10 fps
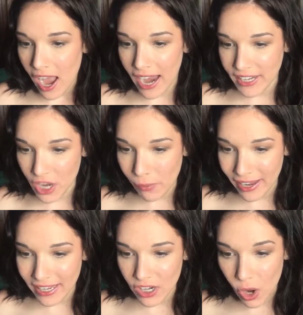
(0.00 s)
I know
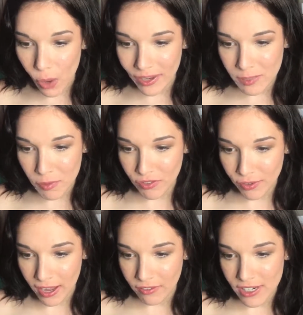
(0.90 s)
I can always move
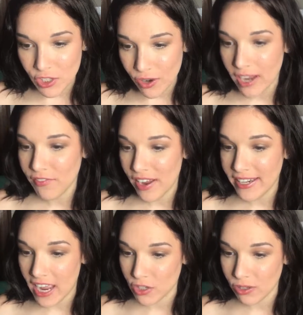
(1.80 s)
around and try to find
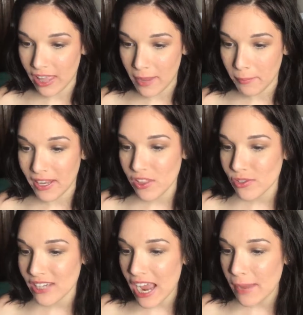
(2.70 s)
natural light, but in
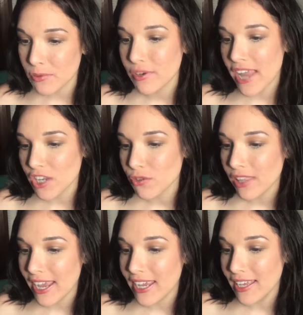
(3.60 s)
those times where natural
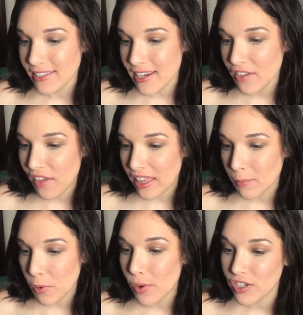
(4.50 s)
light isn't
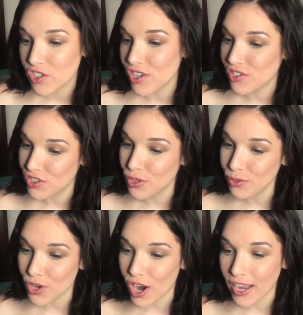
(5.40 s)
available or it's just too
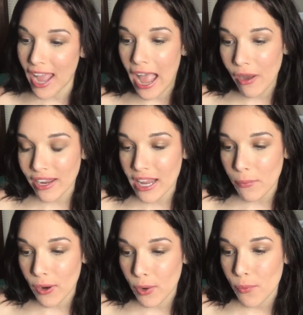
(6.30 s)
dark, how can I
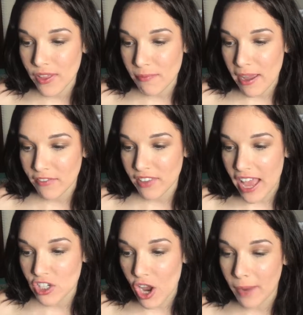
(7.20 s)
work with my
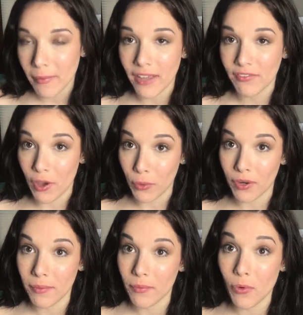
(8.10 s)
flash on my
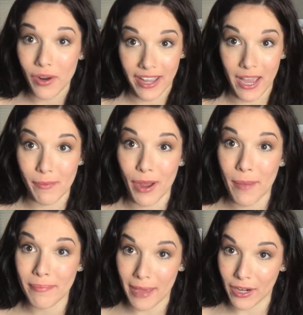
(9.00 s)
phone or camera
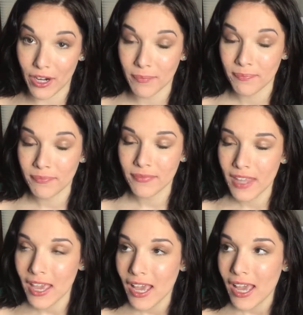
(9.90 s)
better?
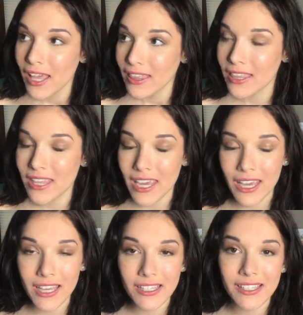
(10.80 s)
The thing
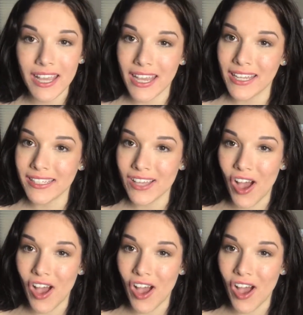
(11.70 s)
is